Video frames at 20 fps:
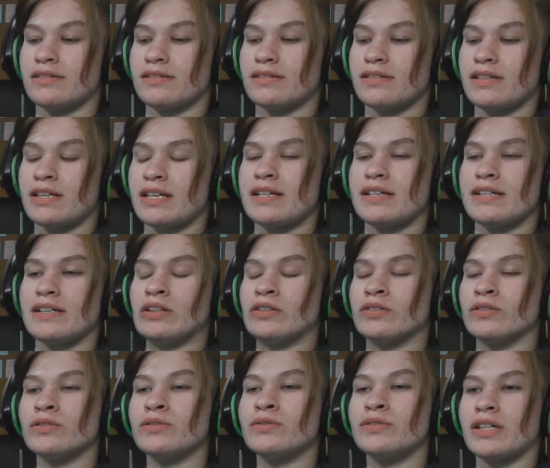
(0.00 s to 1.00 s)
he
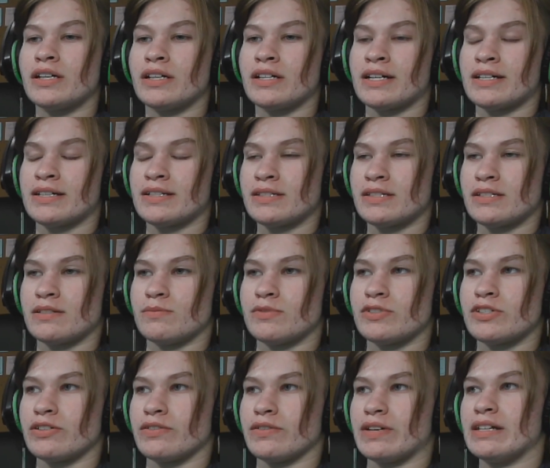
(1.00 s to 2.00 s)
grown accustomed
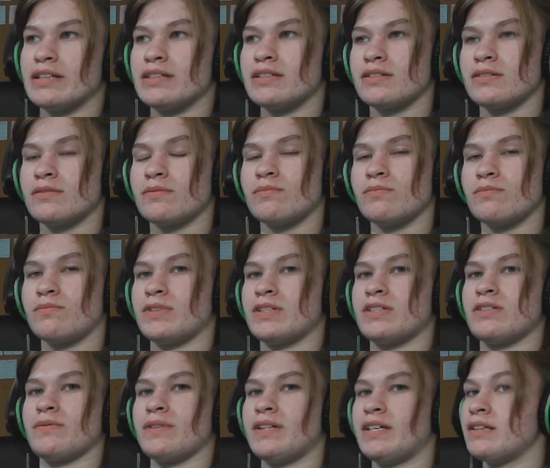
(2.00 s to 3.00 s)
to it
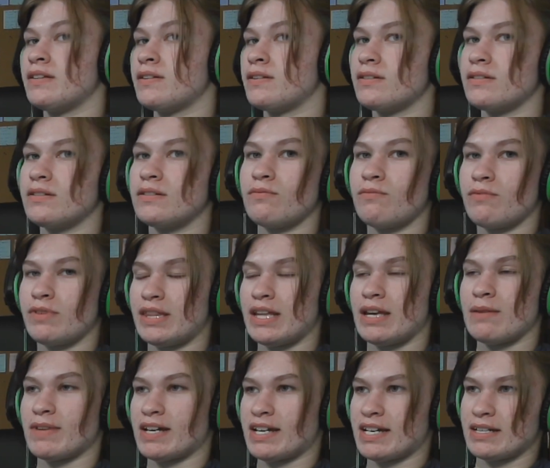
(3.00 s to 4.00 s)
between when they
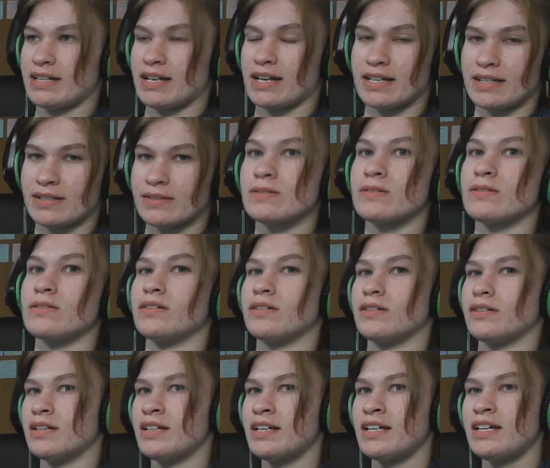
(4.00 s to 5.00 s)
met in high
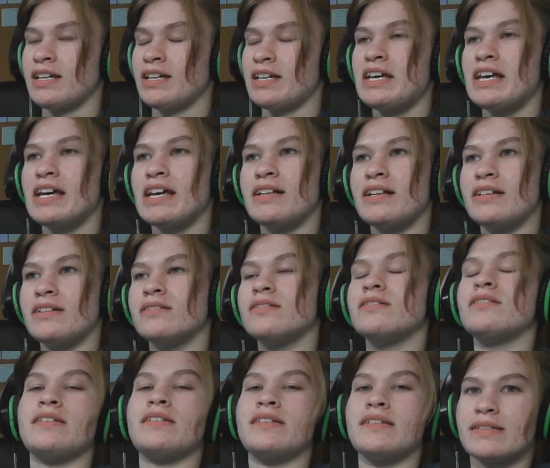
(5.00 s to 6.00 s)
school and
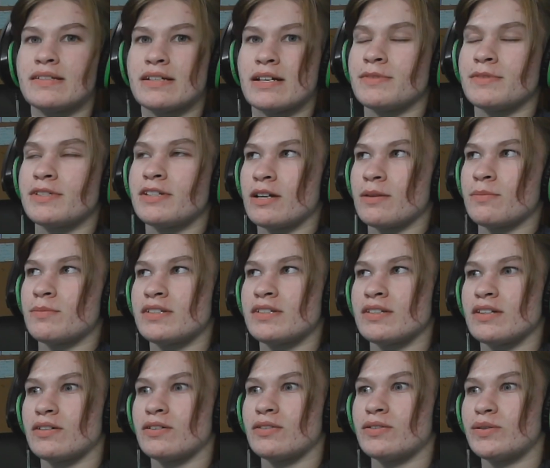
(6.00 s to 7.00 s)
this is time skip
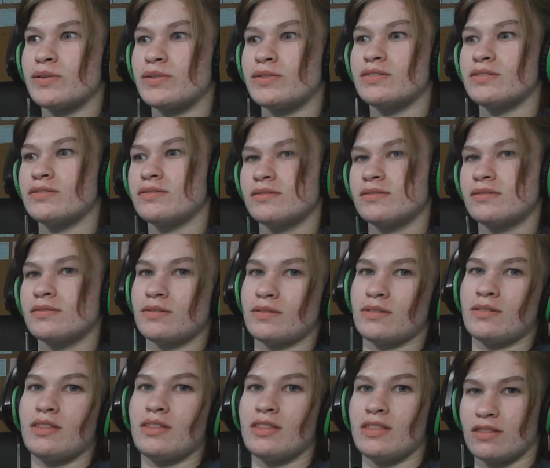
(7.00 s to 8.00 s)
so
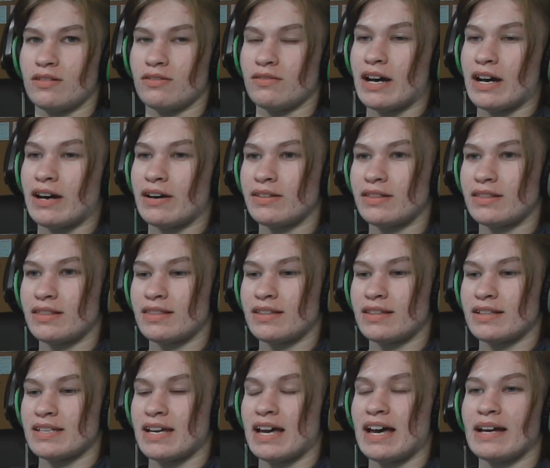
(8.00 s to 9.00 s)
throughout
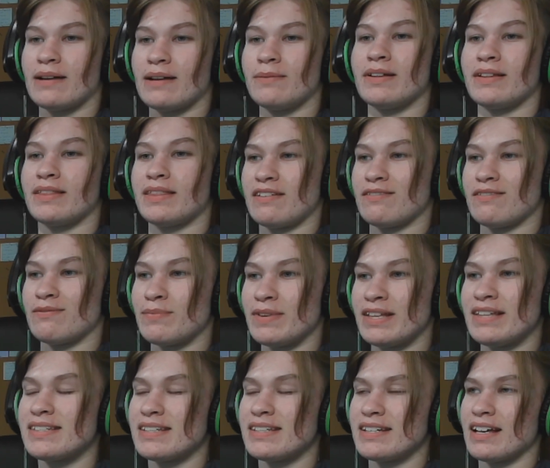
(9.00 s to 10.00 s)
the time that they've
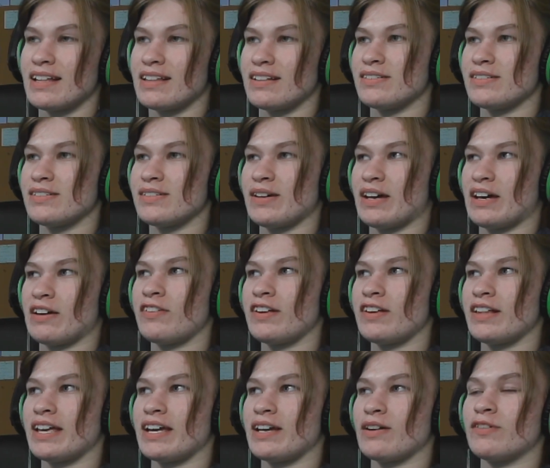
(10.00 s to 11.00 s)
been together. So I feel
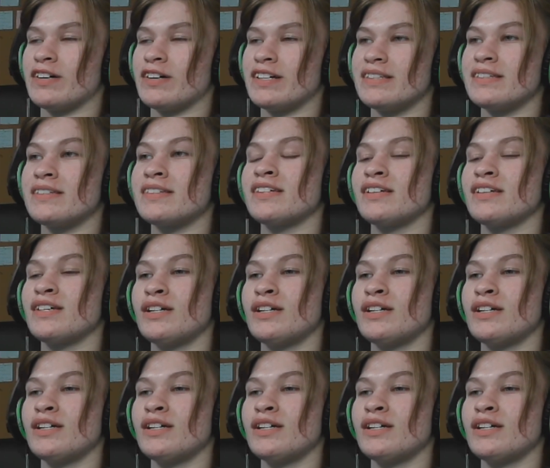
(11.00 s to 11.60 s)
like once